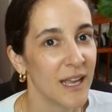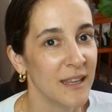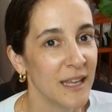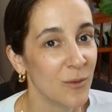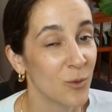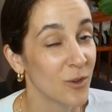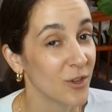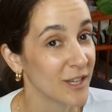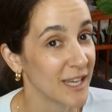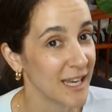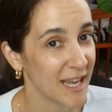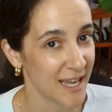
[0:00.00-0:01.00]
and then we're
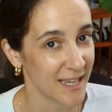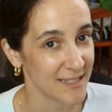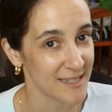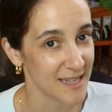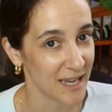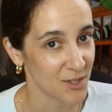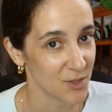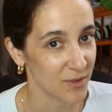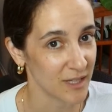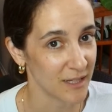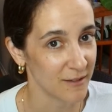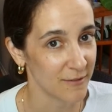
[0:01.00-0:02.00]
looking at
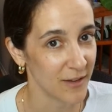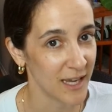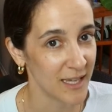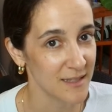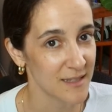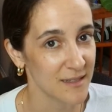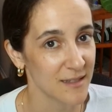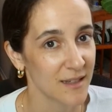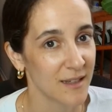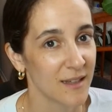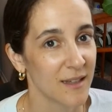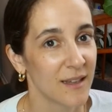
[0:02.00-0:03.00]
saturated fat,
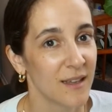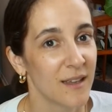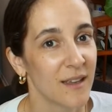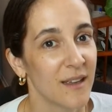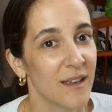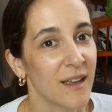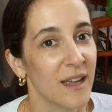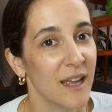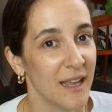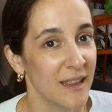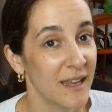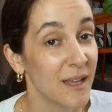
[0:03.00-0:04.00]

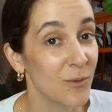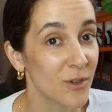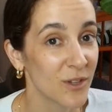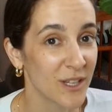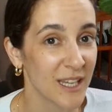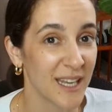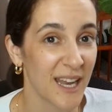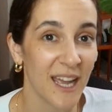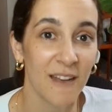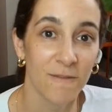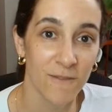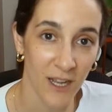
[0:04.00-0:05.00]
and then we're looking
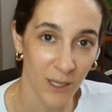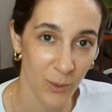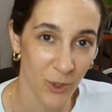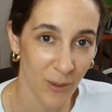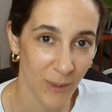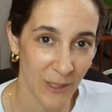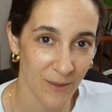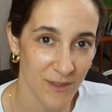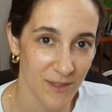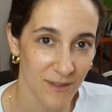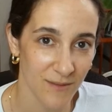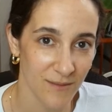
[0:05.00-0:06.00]
at fiber
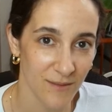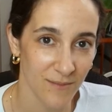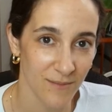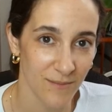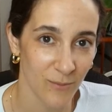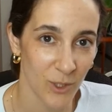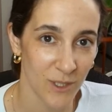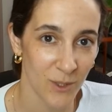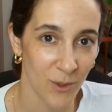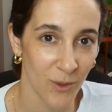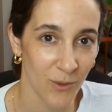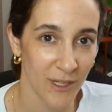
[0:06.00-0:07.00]
amounts. 1,
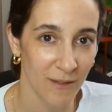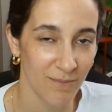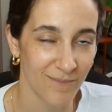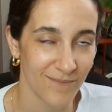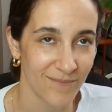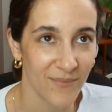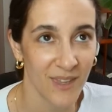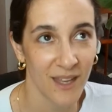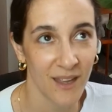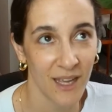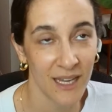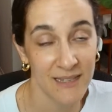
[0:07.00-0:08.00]
2, 3.
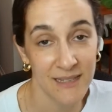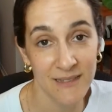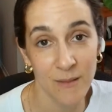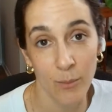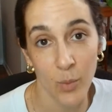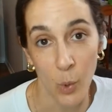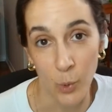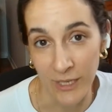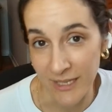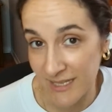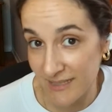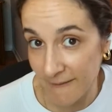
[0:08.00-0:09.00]
I guess as a
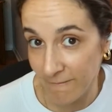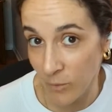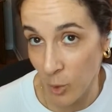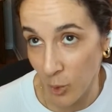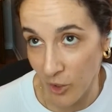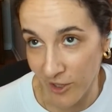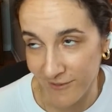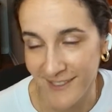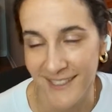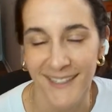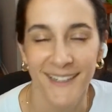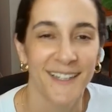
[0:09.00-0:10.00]
bonus for
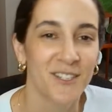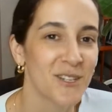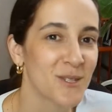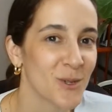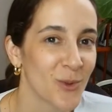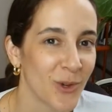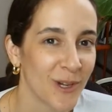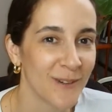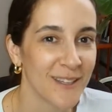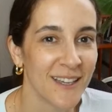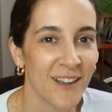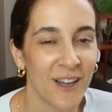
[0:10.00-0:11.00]
just to throw
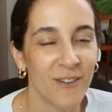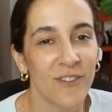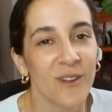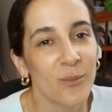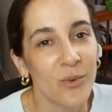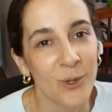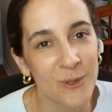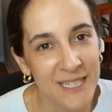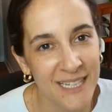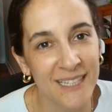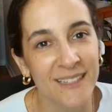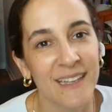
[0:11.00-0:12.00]
everything off,
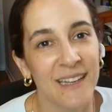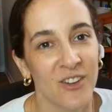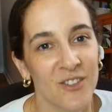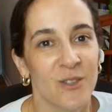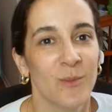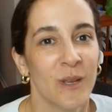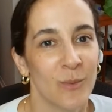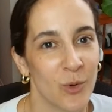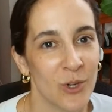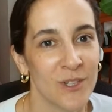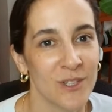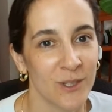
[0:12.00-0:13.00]
protein can also be
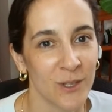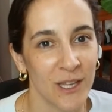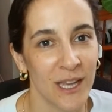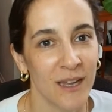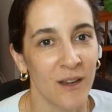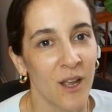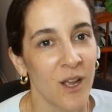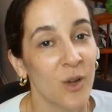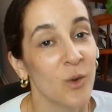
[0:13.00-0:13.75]
important to look at.